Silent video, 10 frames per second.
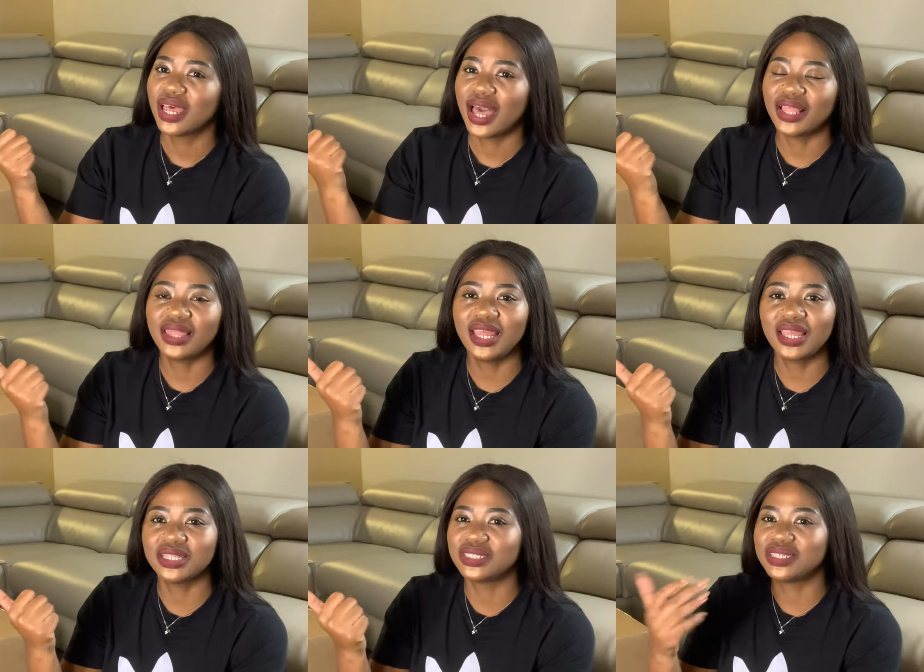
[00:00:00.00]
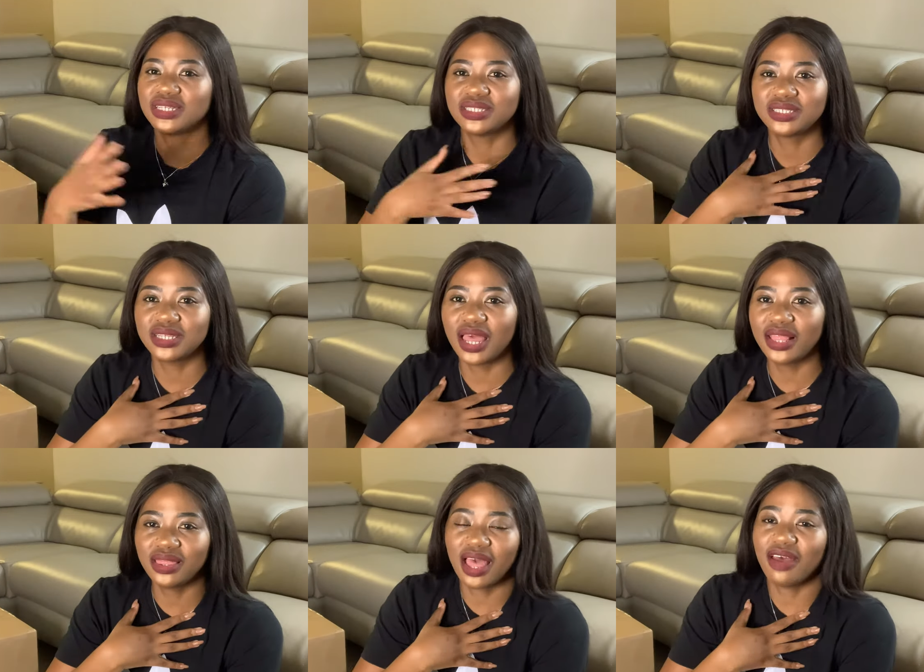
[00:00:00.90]
I think
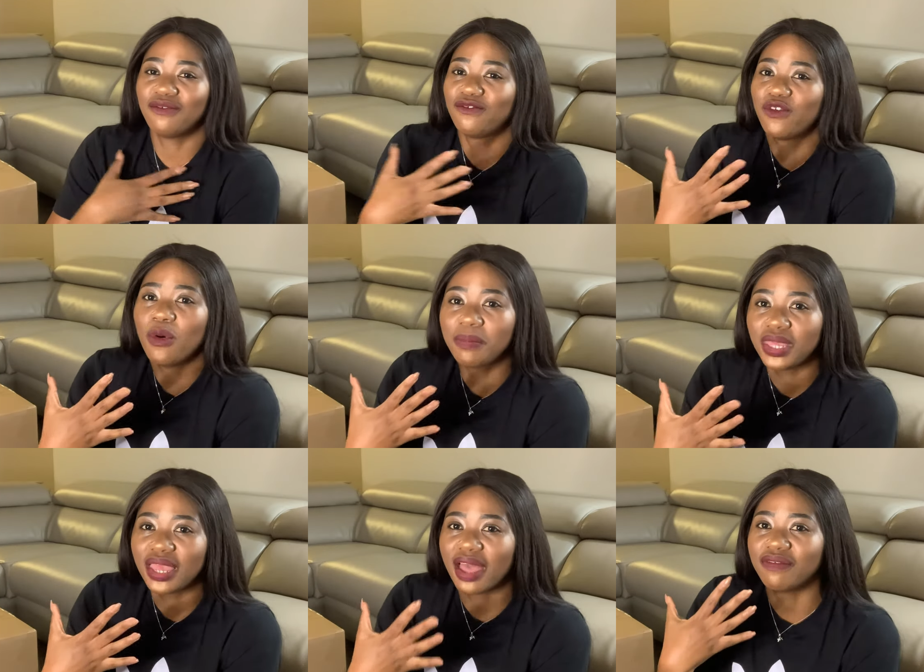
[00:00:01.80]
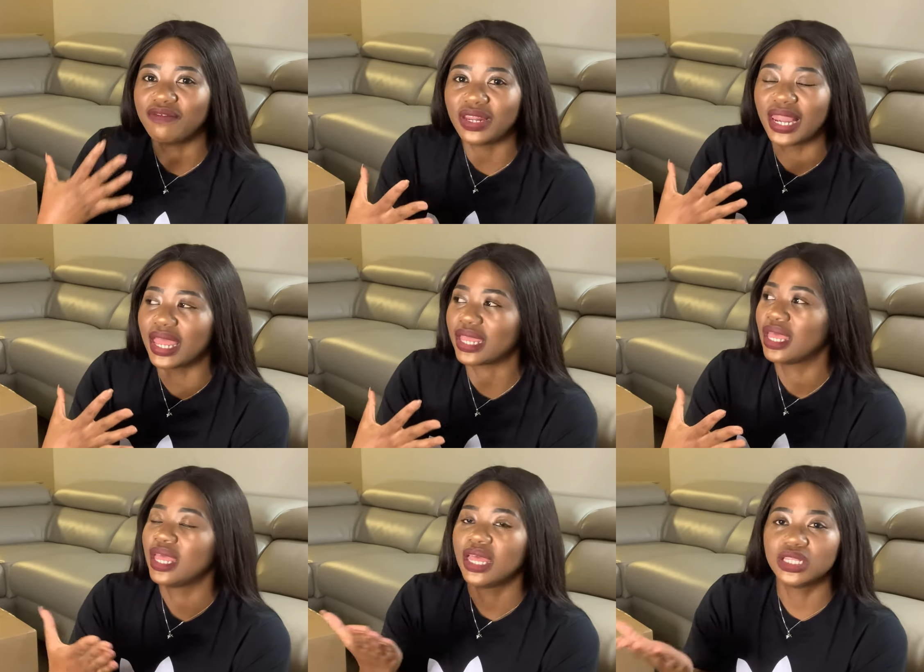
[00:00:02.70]
I feel like
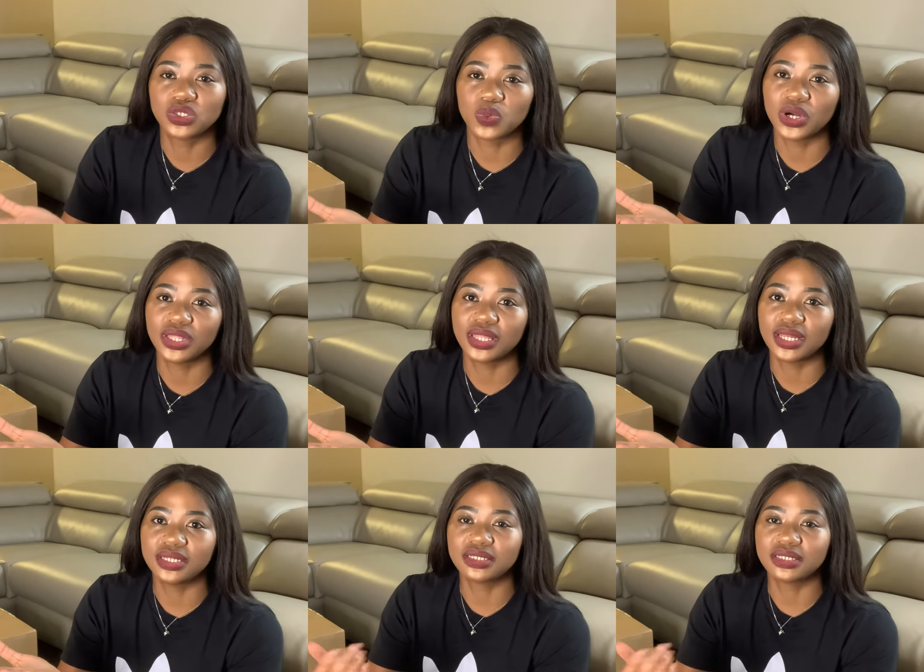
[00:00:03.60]
it's worth it.